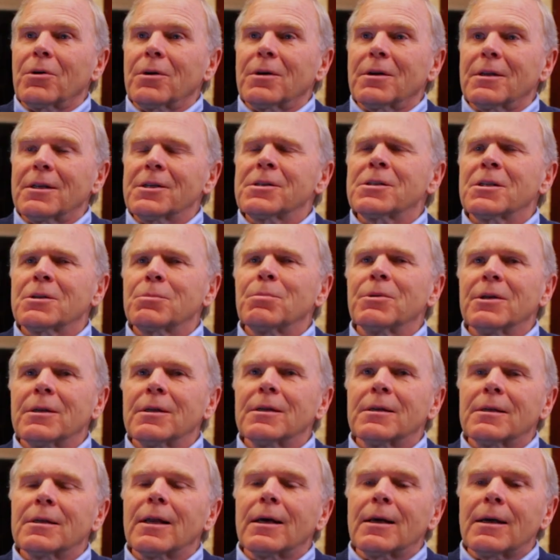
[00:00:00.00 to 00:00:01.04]
This has
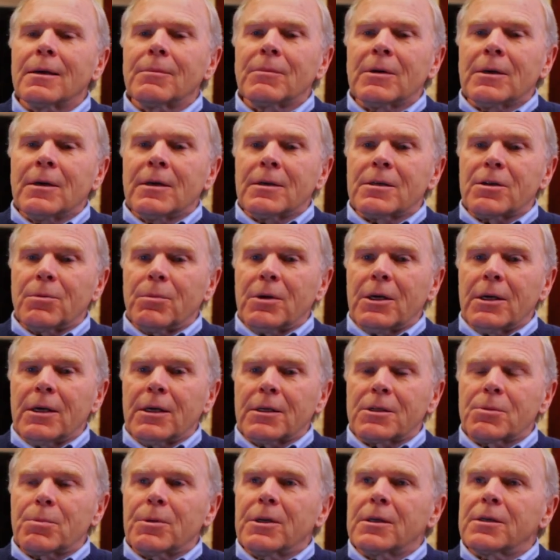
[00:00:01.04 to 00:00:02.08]
been, to me,
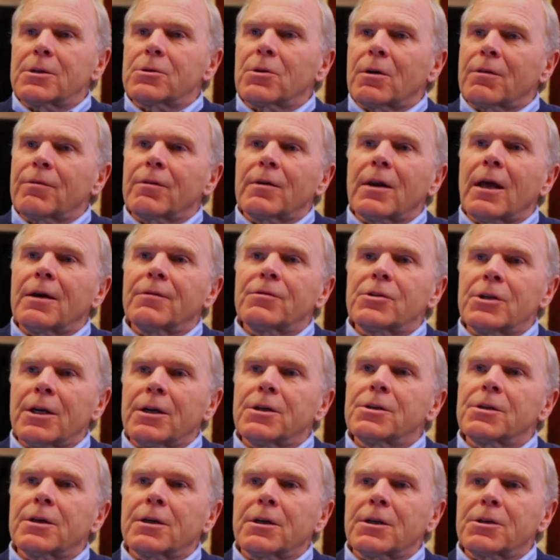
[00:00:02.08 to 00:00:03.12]
it's been sort of a
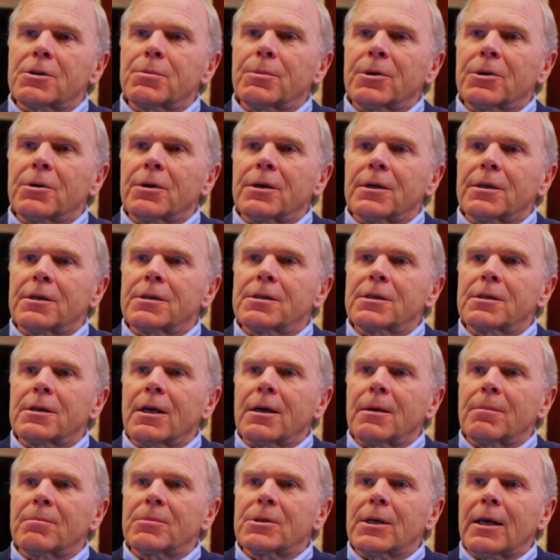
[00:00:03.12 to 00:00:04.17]
life-changing experience
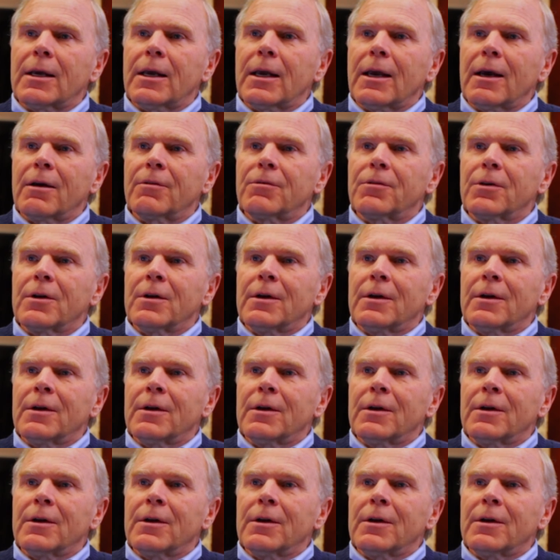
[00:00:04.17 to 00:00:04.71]
to have